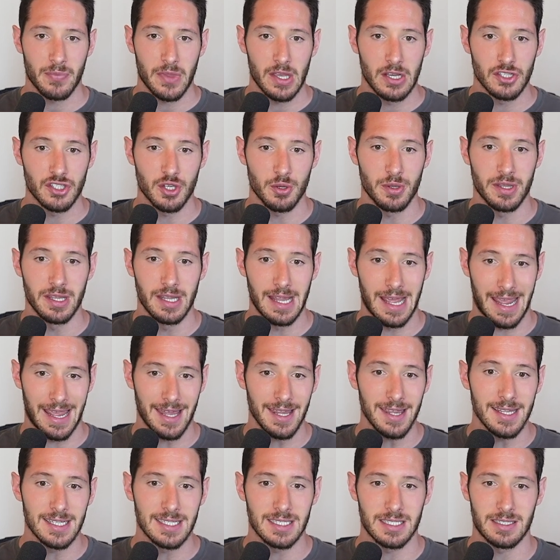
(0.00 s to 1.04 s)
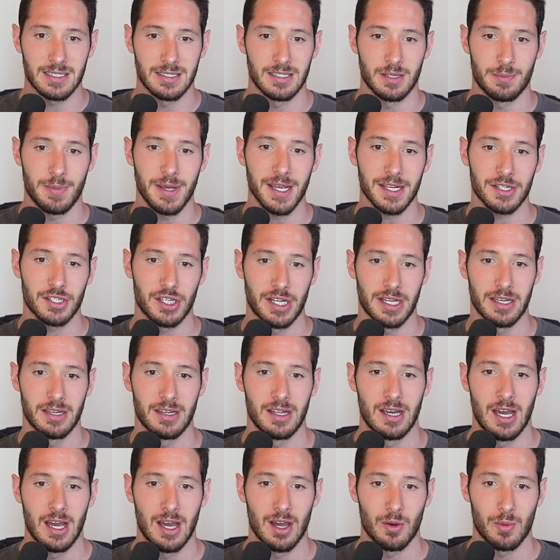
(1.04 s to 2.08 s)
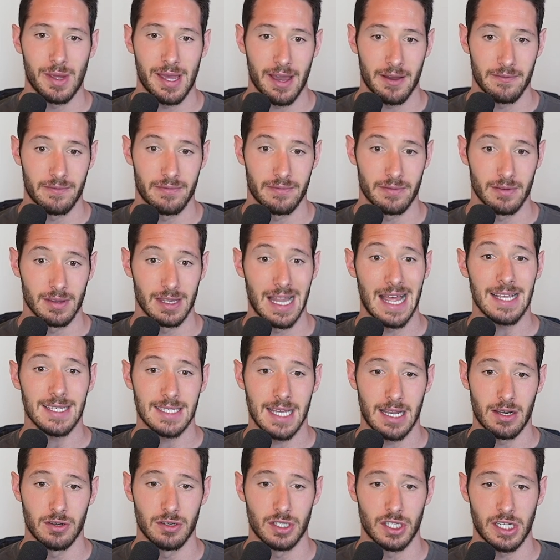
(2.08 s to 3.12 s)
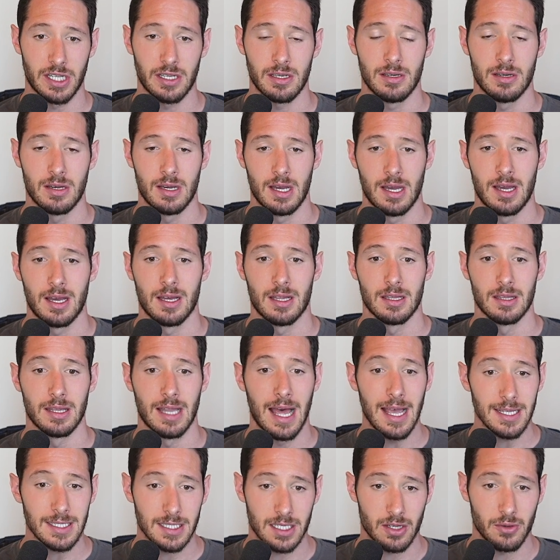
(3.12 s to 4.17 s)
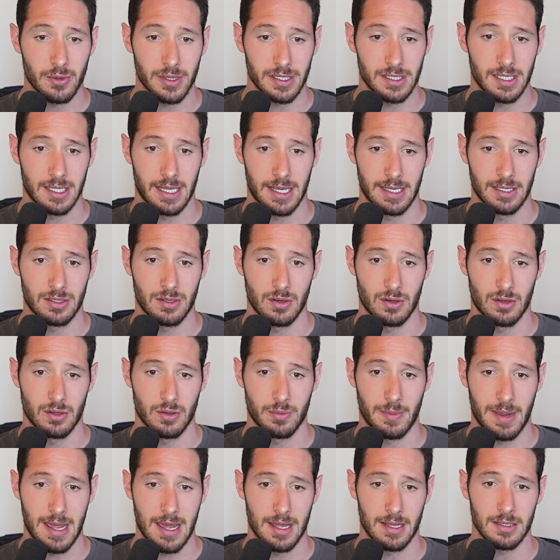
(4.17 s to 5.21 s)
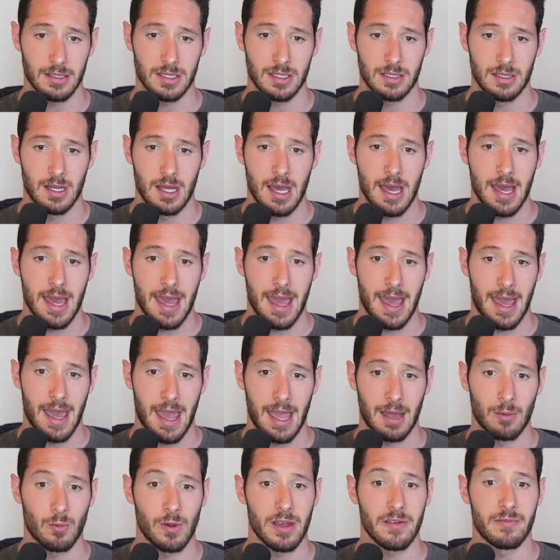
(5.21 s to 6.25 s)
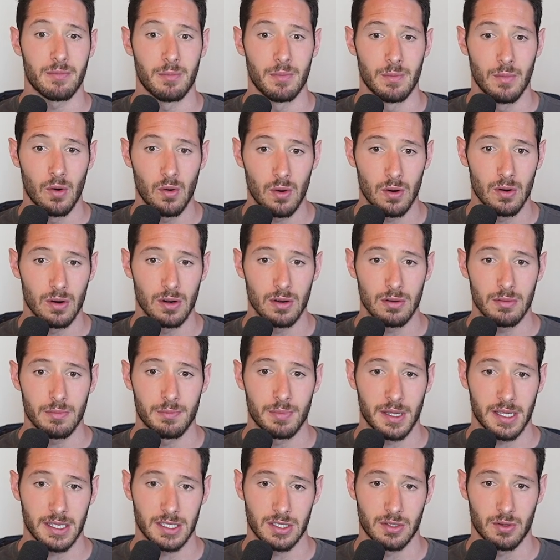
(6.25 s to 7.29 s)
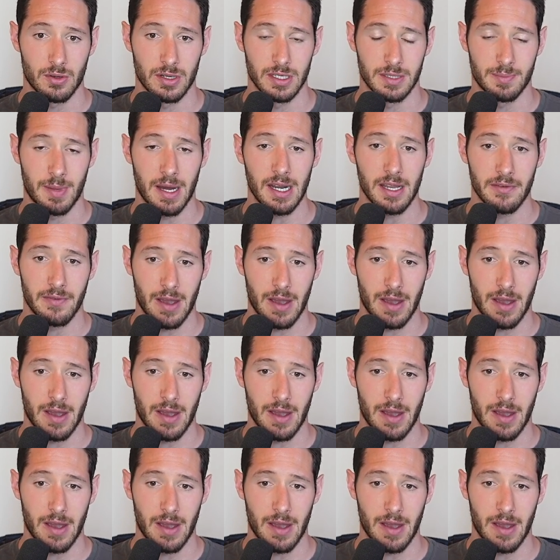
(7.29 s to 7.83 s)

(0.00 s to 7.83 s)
So in this depiction, we have less energy, less going to the internal demands, and we have more being stored as body